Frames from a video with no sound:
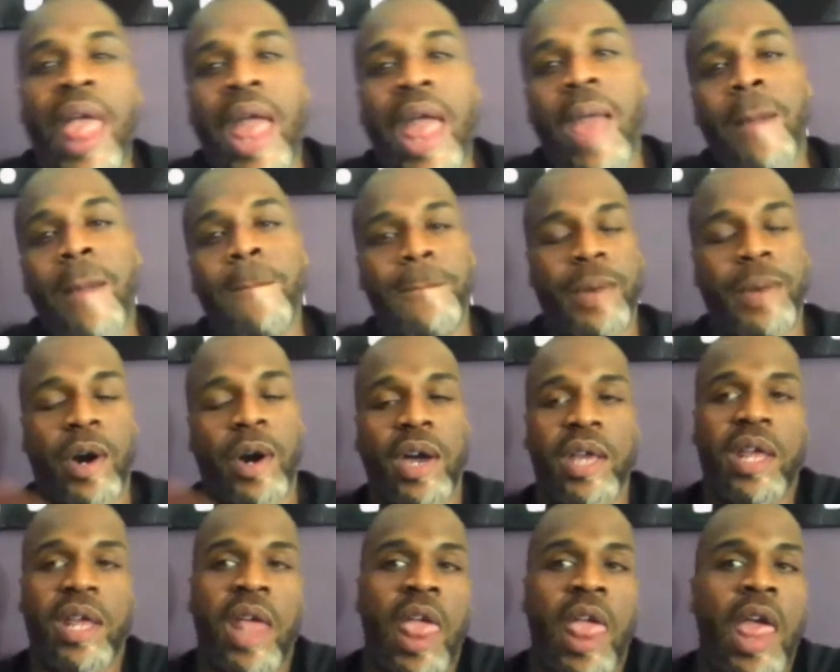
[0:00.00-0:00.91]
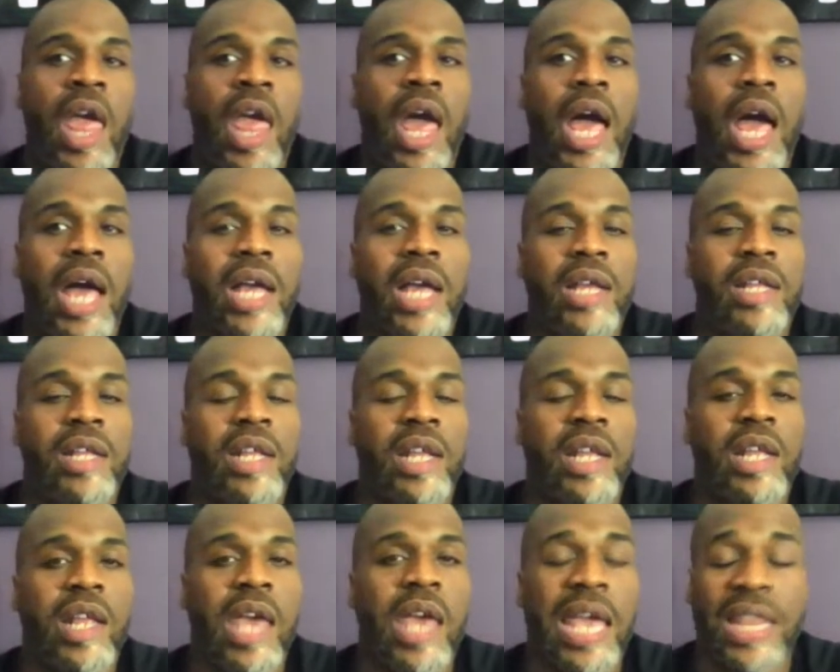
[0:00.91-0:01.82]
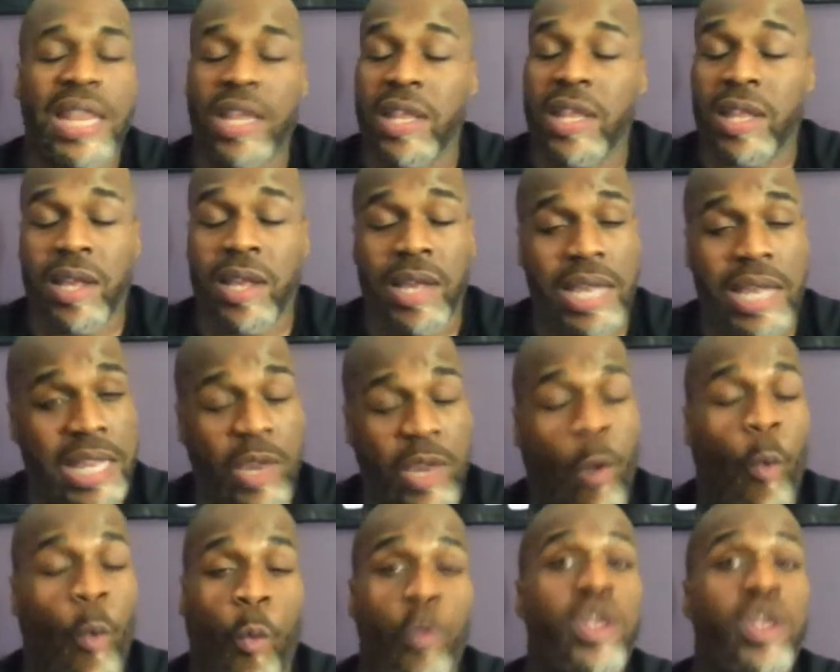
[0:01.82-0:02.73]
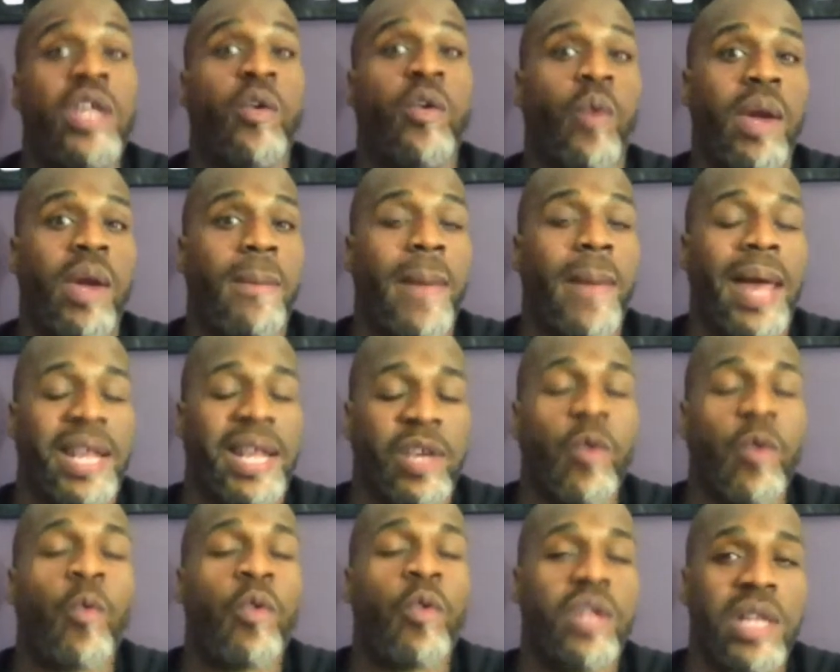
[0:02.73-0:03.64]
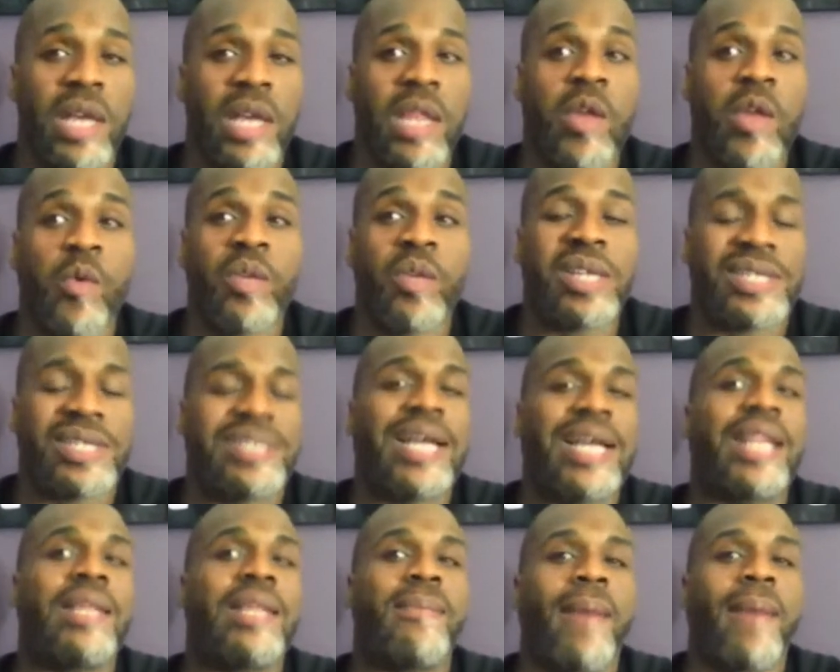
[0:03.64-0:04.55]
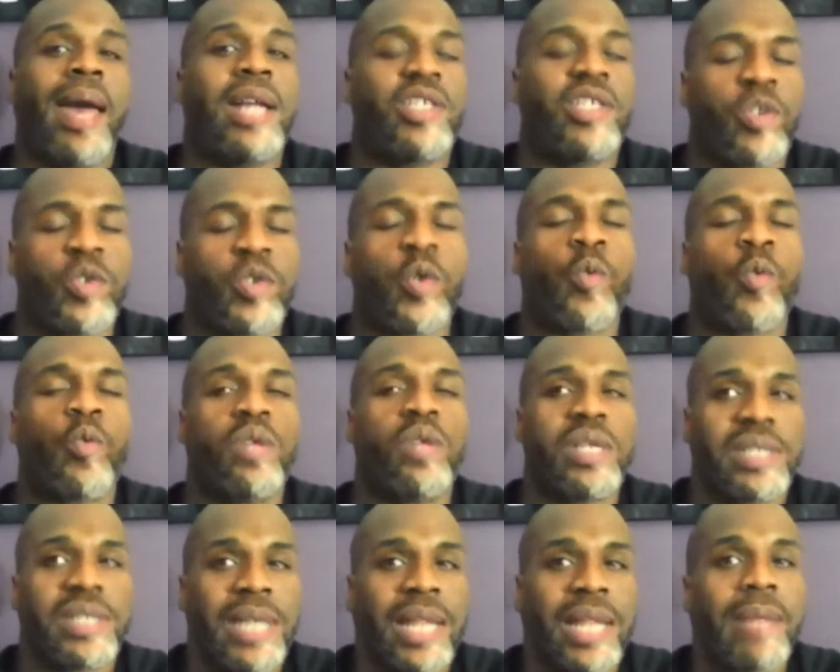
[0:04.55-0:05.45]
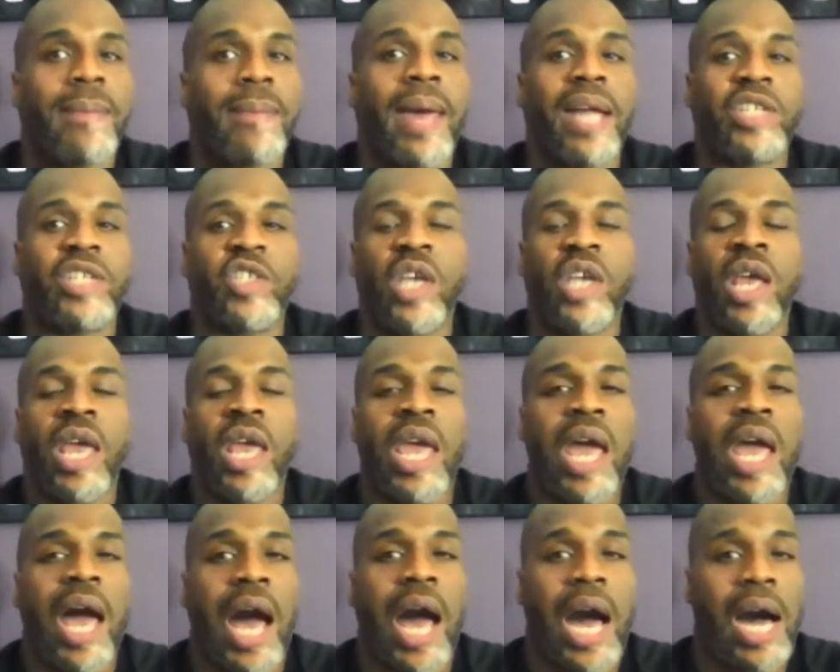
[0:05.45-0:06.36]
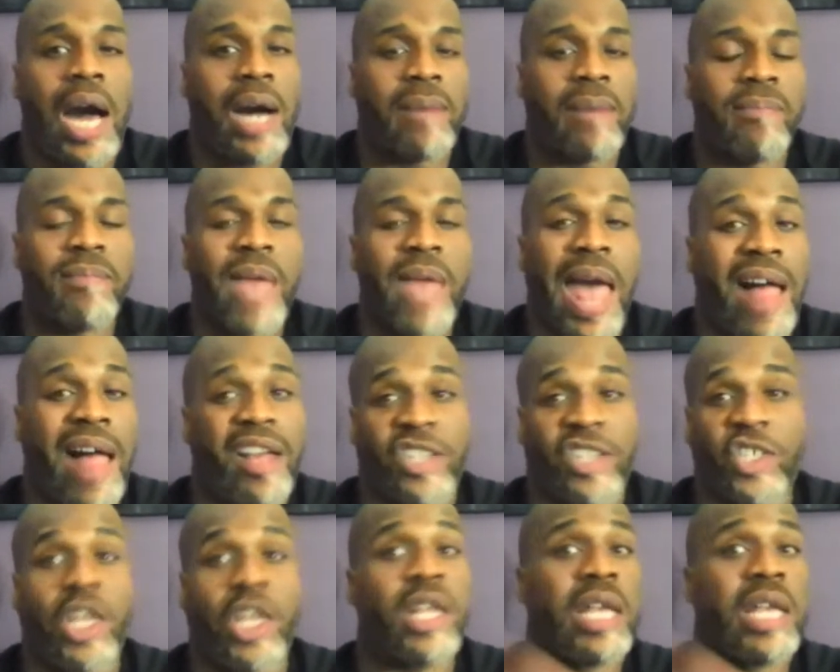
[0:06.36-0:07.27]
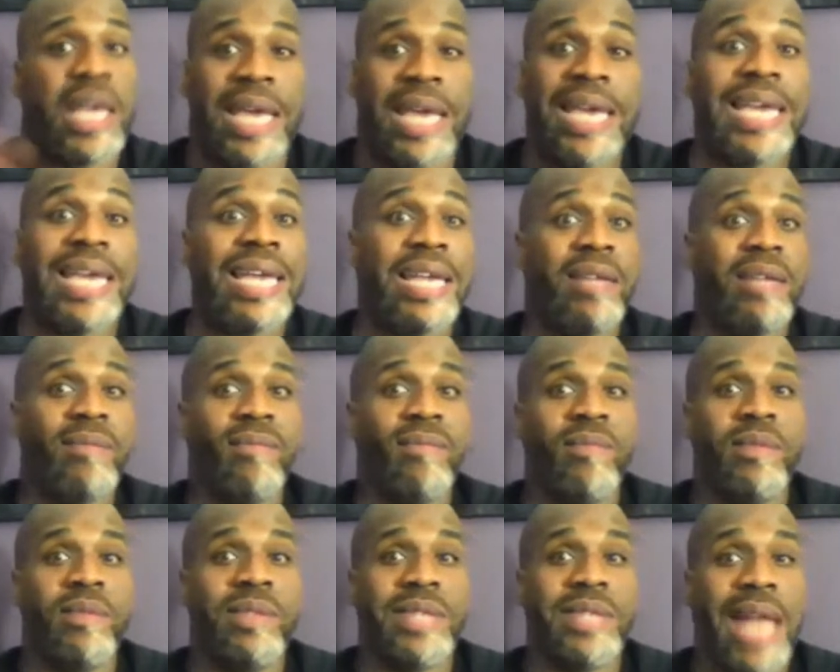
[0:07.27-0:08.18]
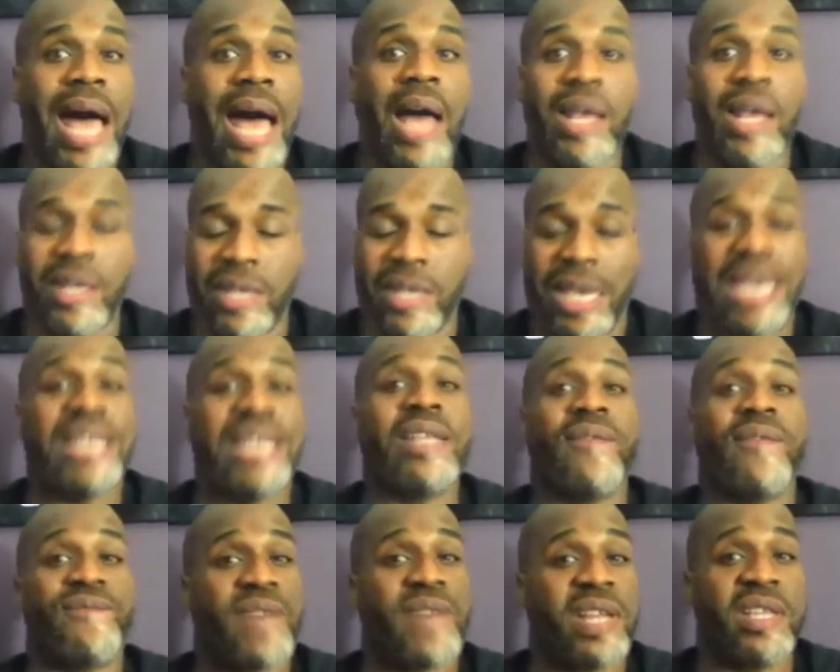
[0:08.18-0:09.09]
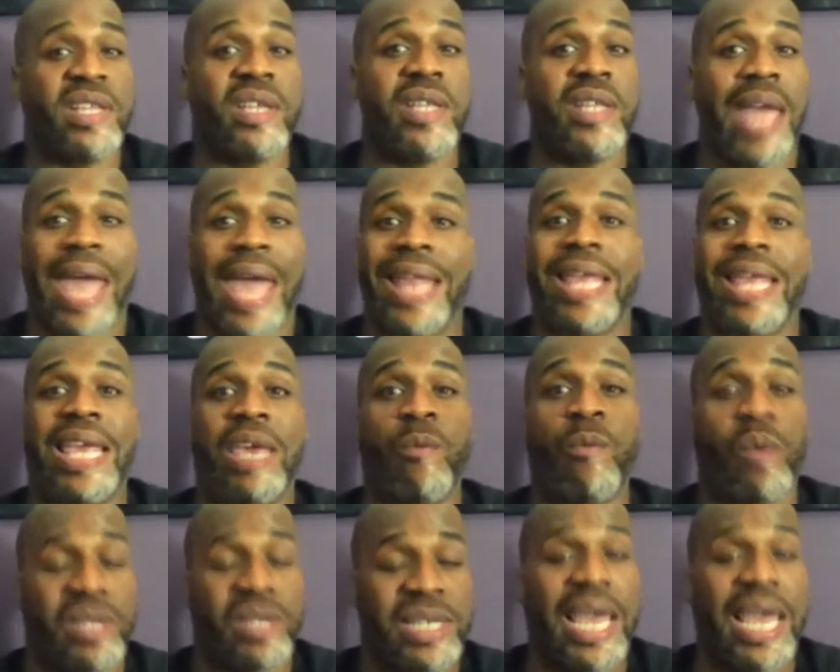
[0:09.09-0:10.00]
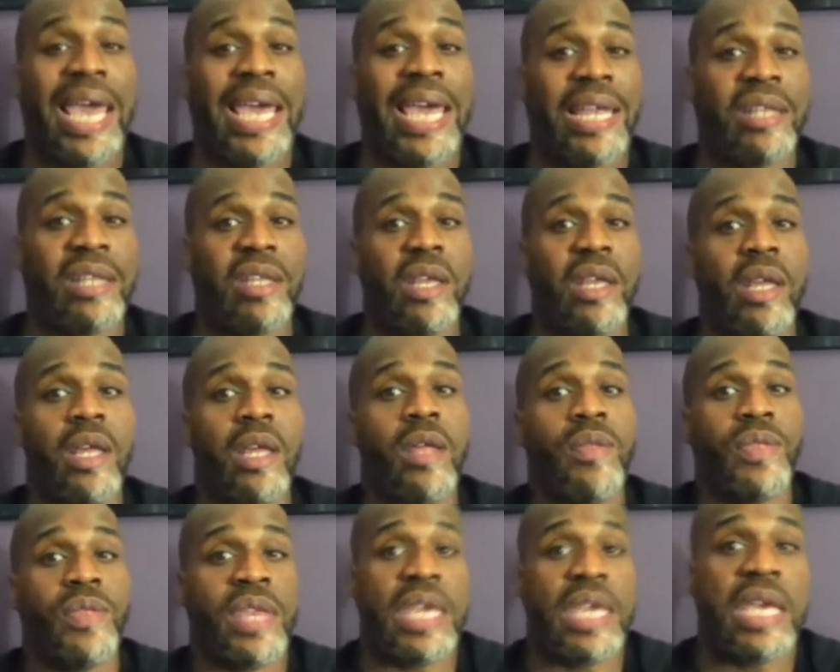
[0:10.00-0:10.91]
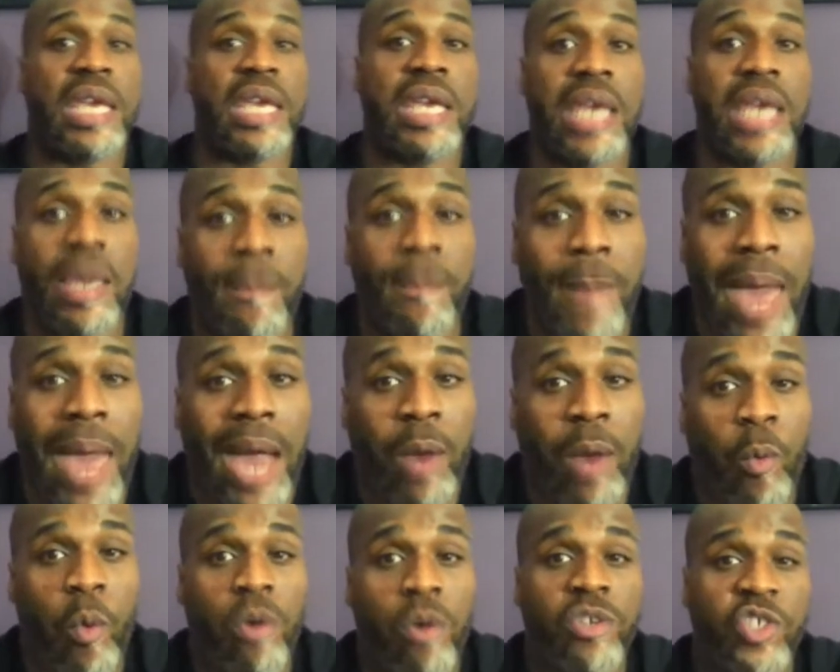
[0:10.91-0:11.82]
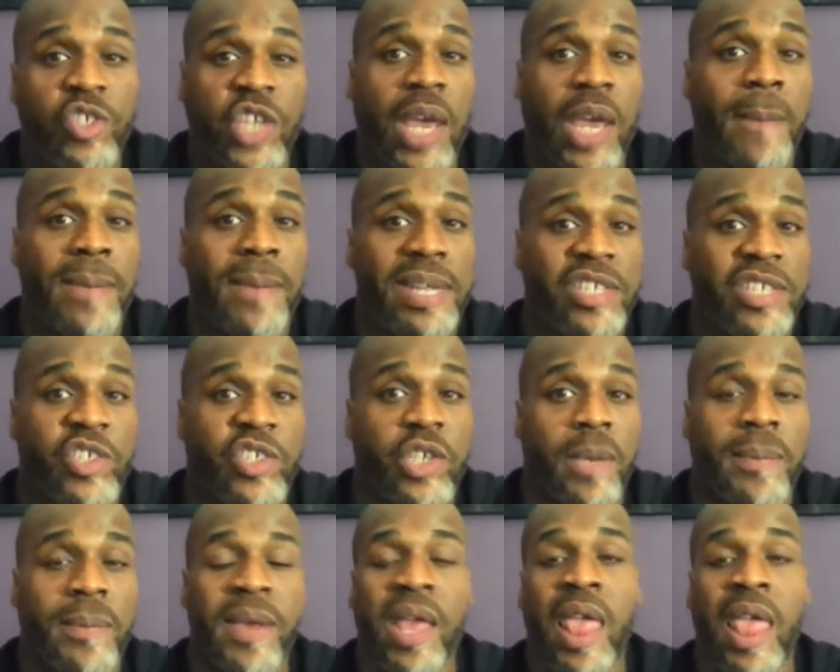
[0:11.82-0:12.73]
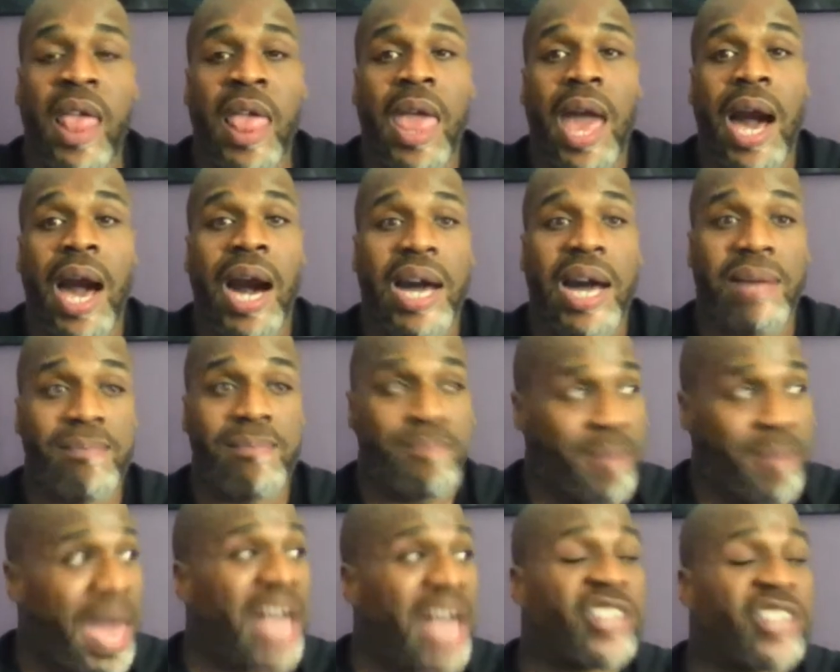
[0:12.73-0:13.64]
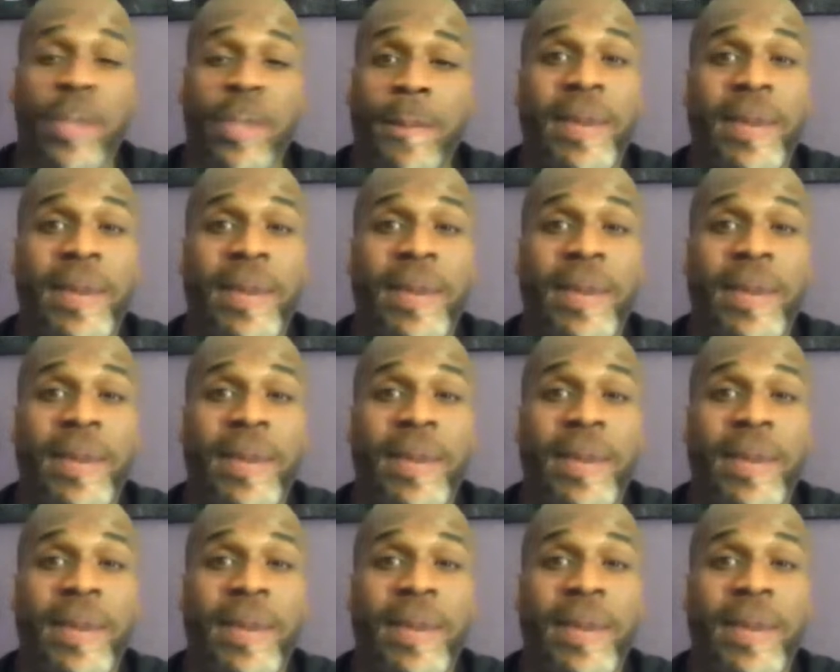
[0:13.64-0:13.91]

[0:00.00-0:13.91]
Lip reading: But in a really great match, in a really solid match. It was a really solid match. Alex Shelley, he defended and he retained the Impact World Championship. Actually